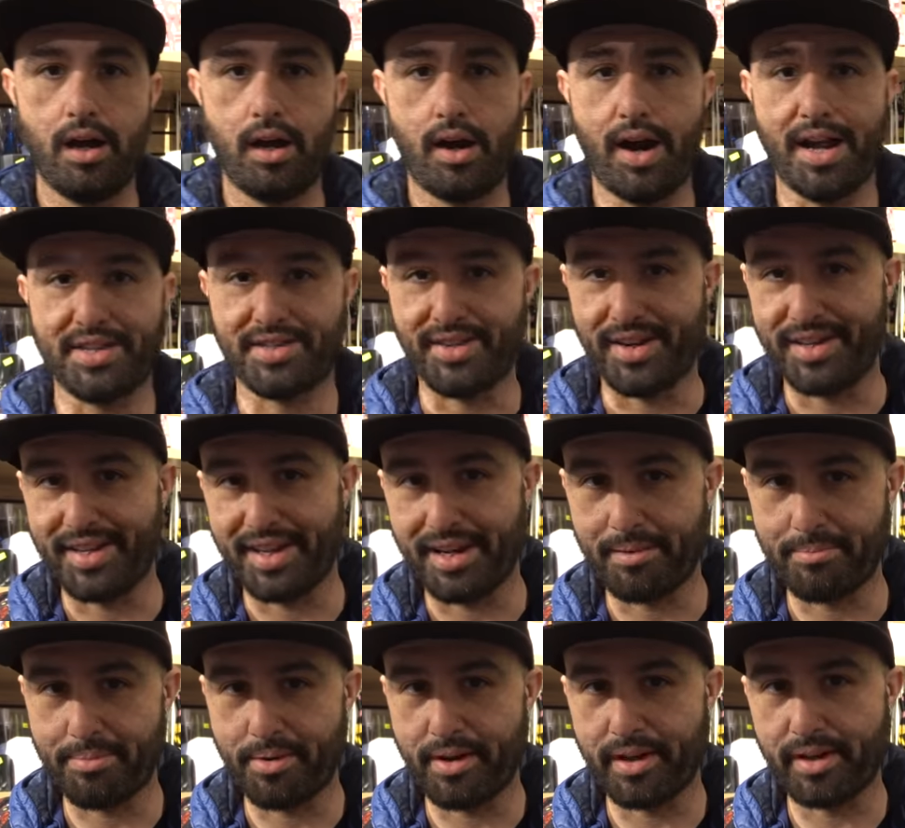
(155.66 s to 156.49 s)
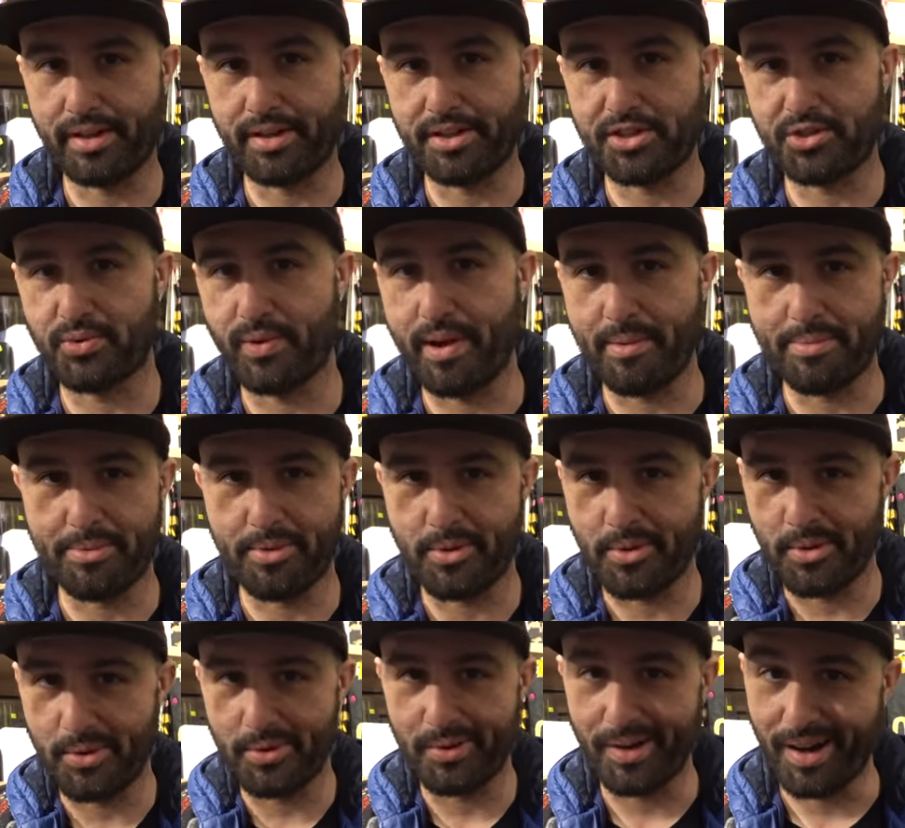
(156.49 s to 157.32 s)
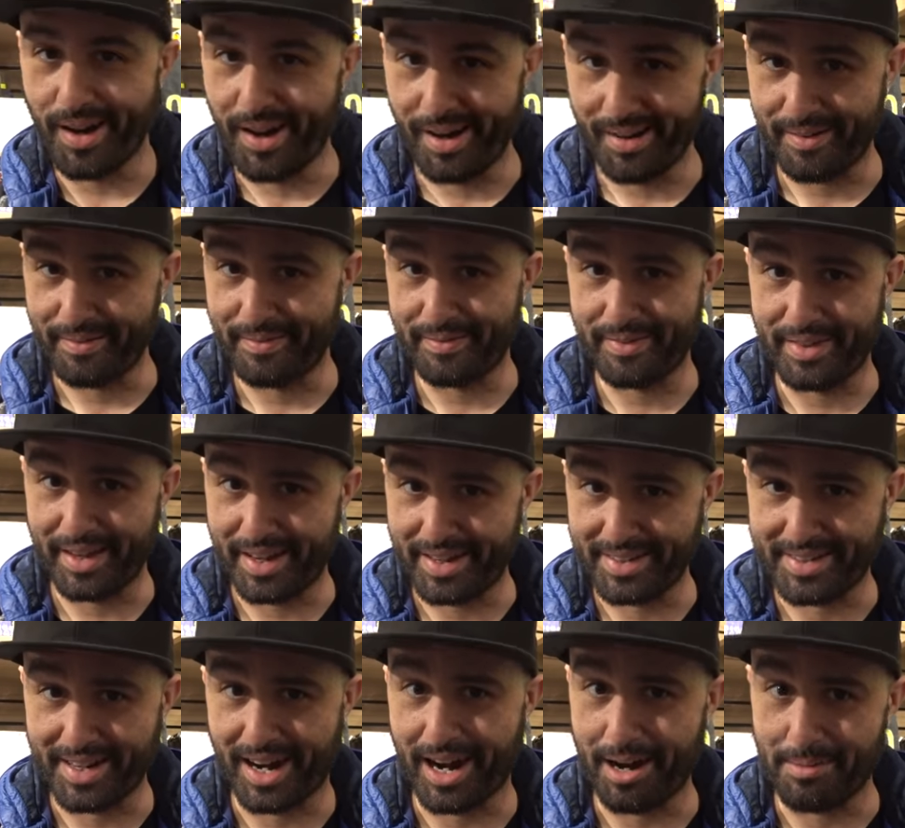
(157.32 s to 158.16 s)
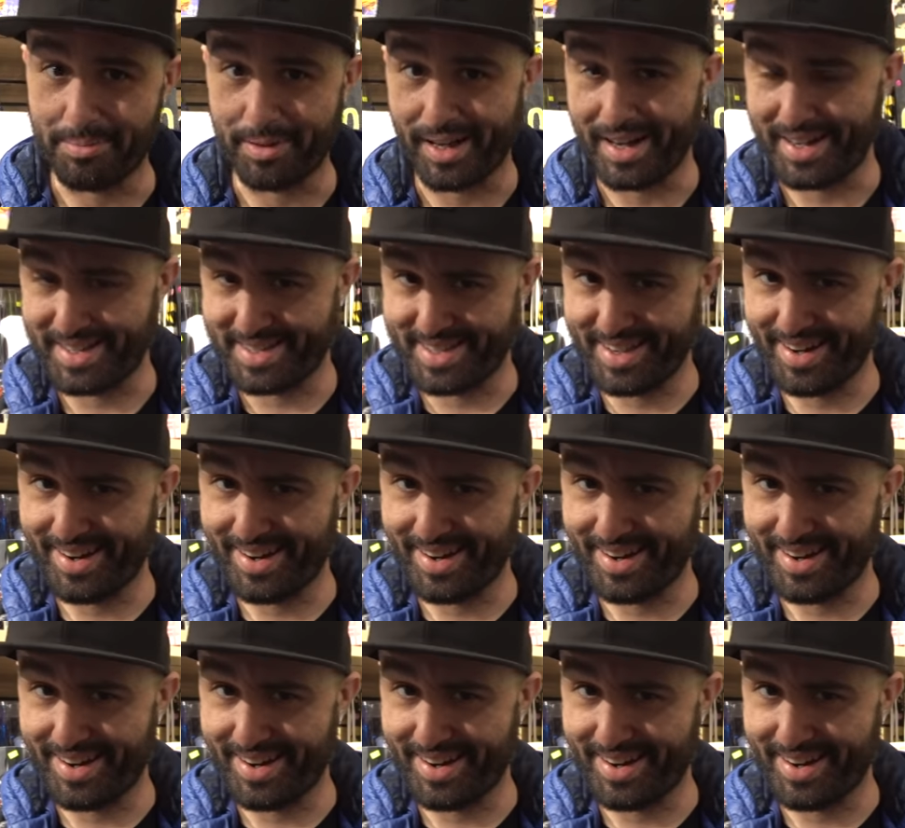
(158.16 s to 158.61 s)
All right, so I did a pretty good sweep through of the entire place.